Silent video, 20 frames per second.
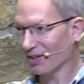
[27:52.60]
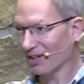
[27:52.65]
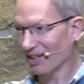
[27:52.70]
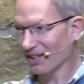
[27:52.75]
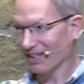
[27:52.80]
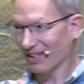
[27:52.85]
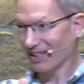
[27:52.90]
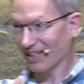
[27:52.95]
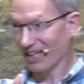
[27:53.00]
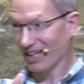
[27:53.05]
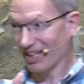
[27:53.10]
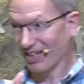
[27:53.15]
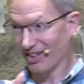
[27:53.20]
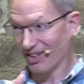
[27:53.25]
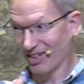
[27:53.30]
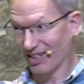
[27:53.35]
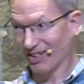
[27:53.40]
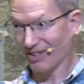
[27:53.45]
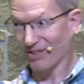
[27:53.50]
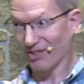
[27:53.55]
said,
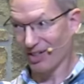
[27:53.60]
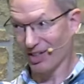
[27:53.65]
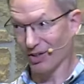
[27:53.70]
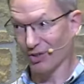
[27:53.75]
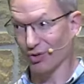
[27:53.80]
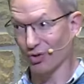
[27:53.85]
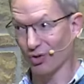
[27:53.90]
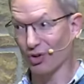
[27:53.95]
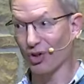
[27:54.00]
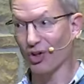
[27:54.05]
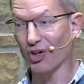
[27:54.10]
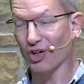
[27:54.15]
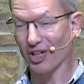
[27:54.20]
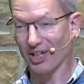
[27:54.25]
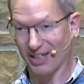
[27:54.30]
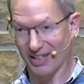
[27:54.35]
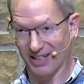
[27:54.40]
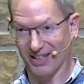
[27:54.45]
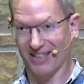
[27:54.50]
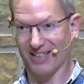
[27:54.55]
this is
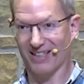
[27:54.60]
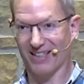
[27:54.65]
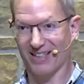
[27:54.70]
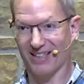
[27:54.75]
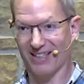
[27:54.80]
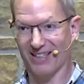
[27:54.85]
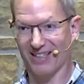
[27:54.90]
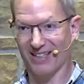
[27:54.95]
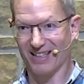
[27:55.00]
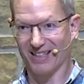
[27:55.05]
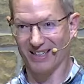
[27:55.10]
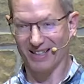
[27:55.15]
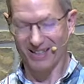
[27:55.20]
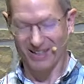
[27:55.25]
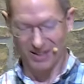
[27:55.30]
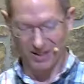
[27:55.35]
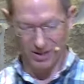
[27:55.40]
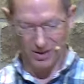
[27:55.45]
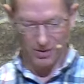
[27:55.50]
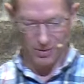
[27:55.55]
good.
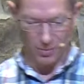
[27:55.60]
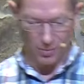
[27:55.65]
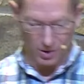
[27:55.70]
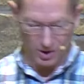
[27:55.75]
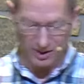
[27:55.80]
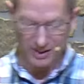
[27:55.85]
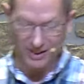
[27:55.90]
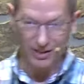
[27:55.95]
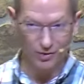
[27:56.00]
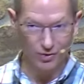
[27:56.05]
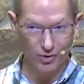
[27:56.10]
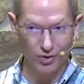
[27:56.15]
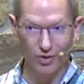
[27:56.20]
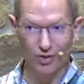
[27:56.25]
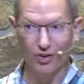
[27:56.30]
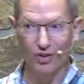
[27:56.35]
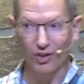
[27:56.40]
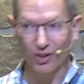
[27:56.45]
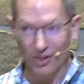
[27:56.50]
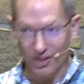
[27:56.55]
Work is
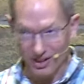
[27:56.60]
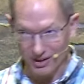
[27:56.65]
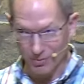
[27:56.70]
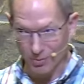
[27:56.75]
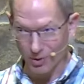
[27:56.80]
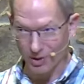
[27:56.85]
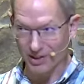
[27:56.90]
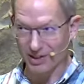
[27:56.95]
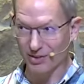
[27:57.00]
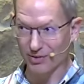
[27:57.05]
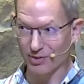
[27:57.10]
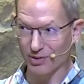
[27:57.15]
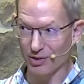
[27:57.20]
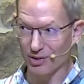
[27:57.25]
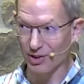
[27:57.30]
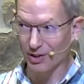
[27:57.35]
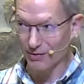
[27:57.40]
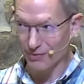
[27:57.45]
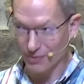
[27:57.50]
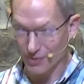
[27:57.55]
good. Work is
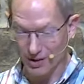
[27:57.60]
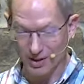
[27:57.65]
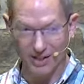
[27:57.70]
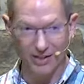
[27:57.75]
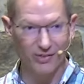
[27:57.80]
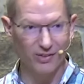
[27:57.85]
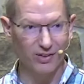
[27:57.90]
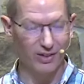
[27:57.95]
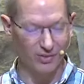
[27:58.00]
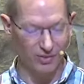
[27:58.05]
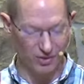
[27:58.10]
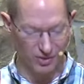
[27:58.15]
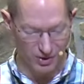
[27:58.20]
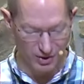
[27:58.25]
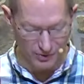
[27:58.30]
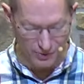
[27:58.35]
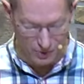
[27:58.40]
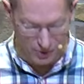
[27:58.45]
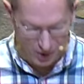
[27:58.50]
good for us and it's good